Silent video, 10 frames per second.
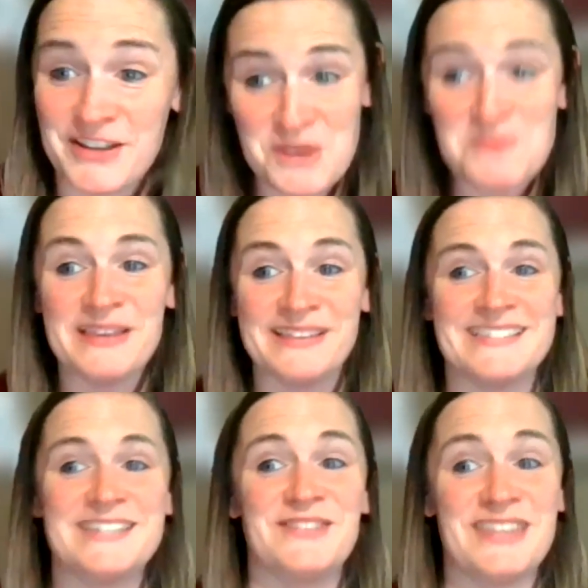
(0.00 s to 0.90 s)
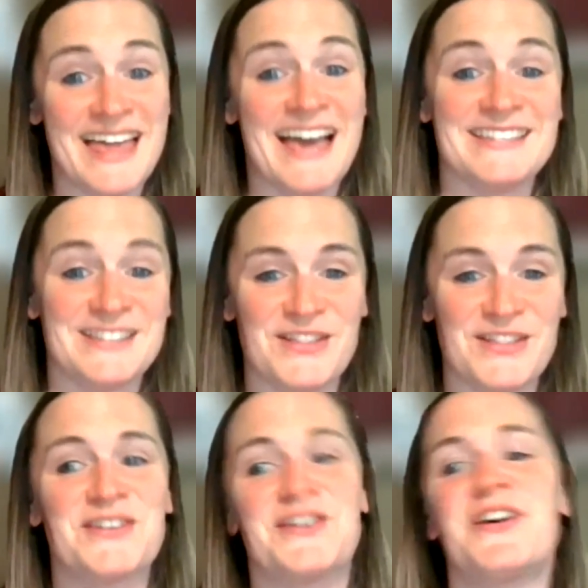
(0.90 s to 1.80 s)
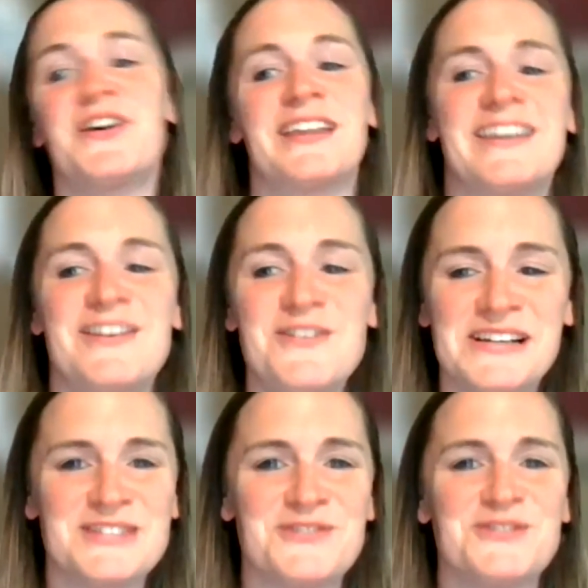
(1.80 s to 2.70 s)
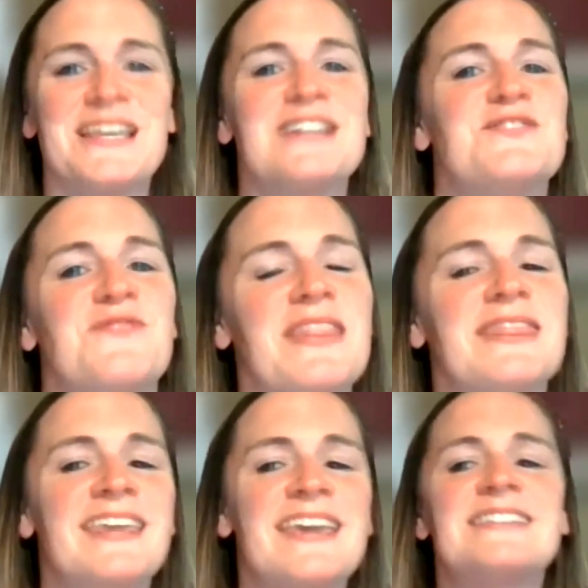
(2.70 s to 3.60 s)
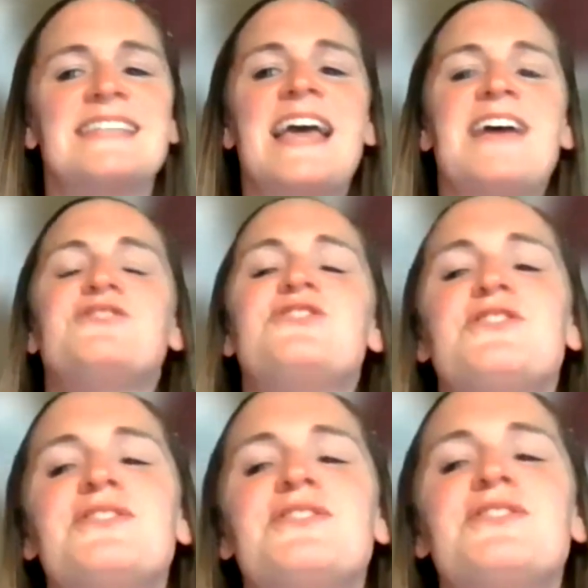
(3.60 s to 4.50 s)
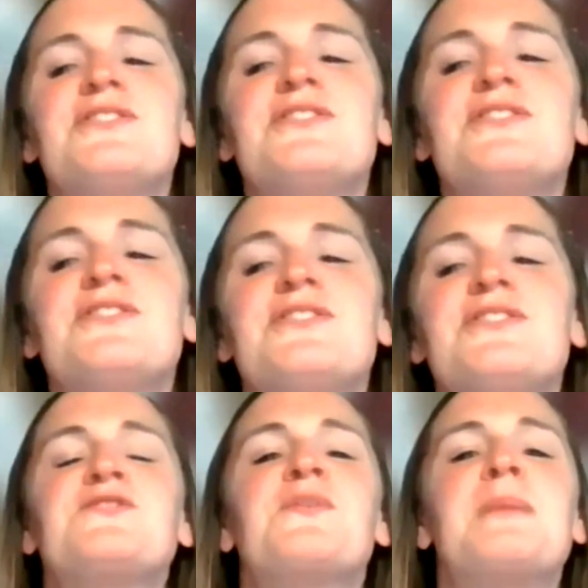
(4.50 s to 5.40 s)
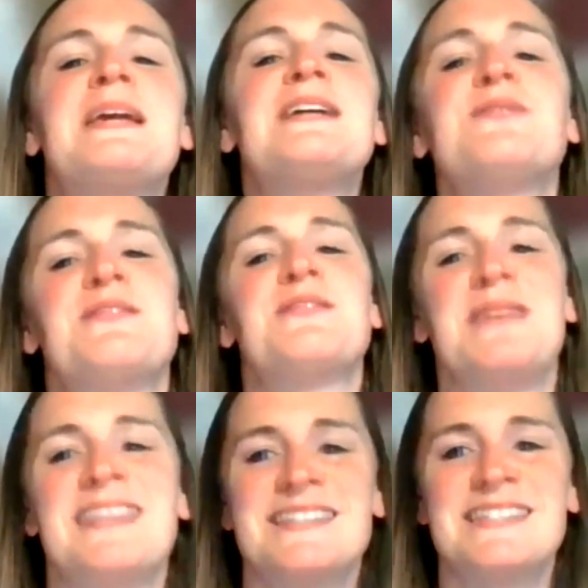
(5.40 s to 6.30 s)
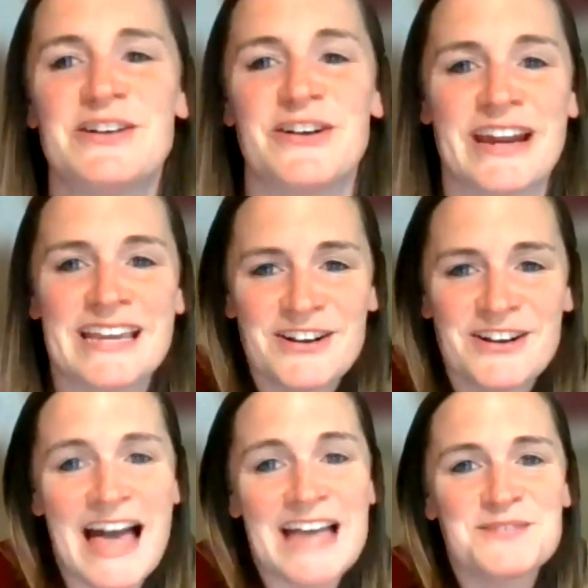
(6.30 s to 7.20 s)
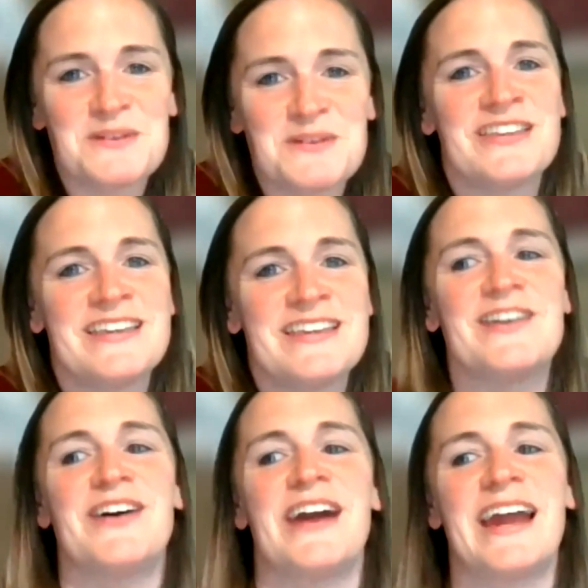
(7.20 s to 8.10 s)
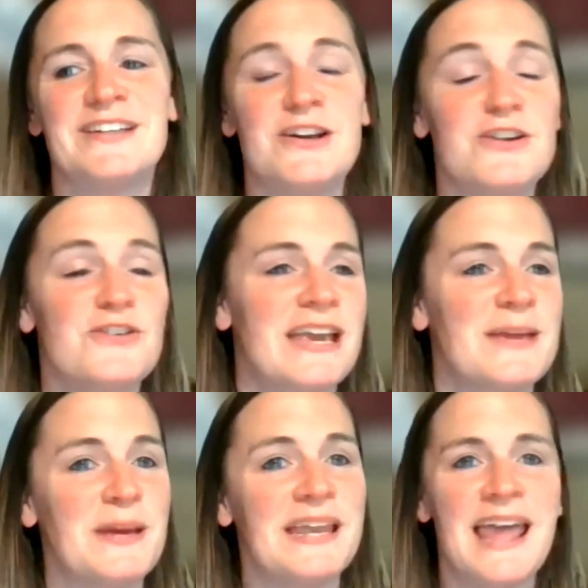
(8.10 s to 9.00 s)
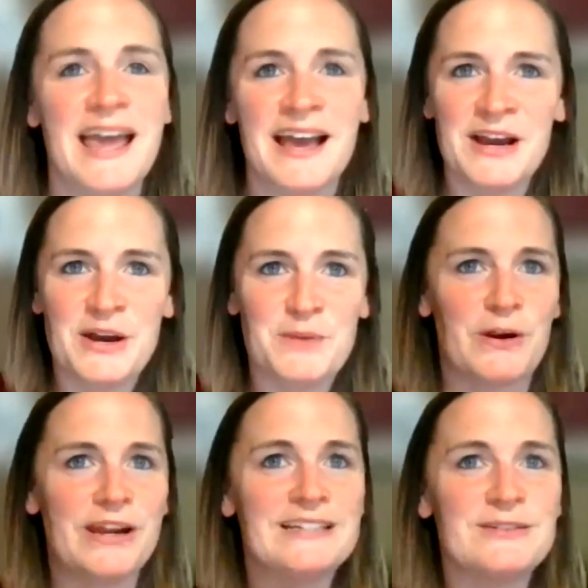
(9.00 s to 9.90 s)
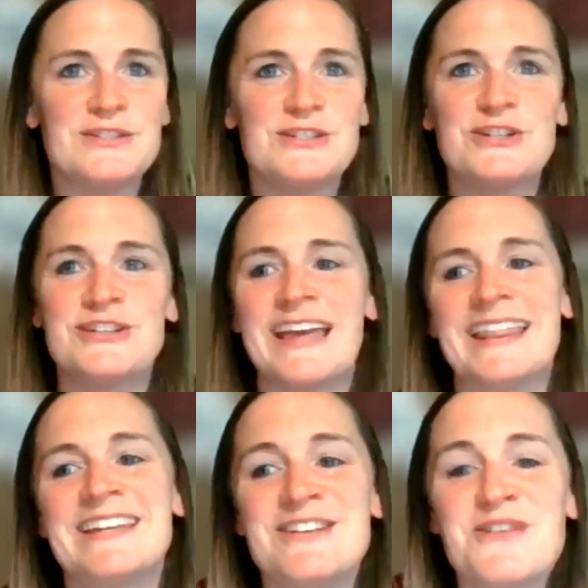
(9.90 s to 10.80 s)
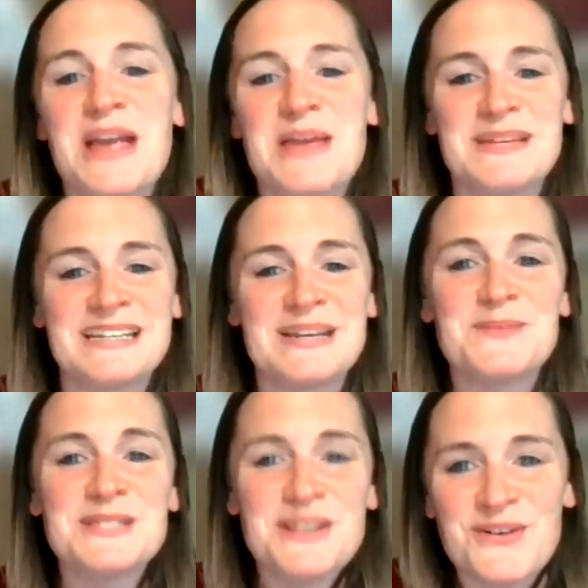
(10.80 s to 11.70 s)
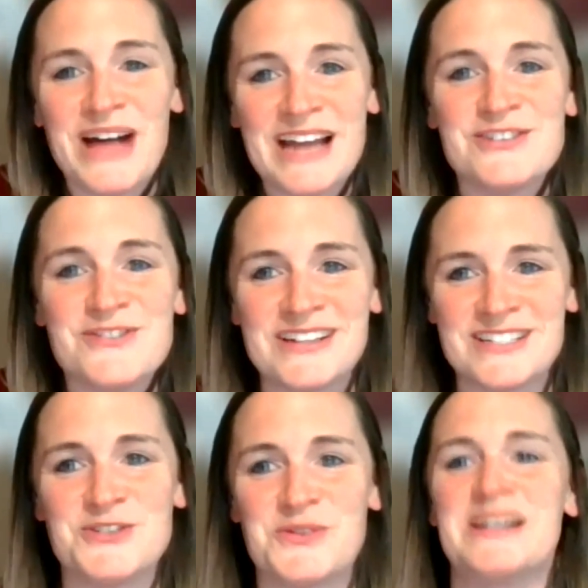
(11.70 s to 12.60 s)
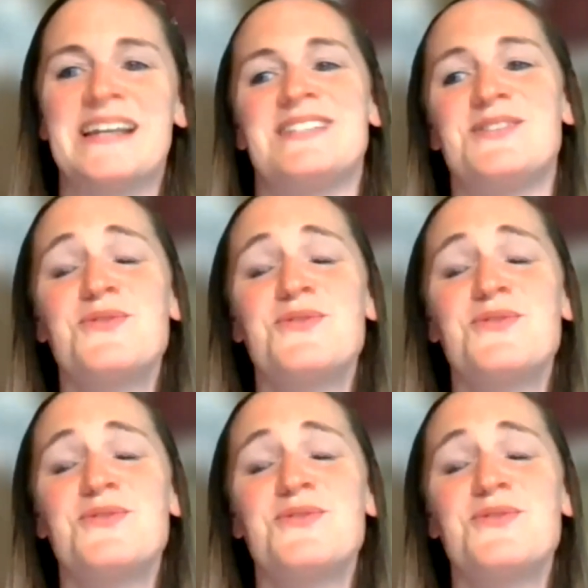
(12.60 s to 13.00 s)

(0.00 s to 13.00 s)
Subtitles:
Cumulatively, that is a lot of garlic. You guys do such fun things. June, thank you so much for being with me this year. It's our last one for the year. And I know you came in, Miranda's doing it, and then you came in. I'm so glad you got to join us.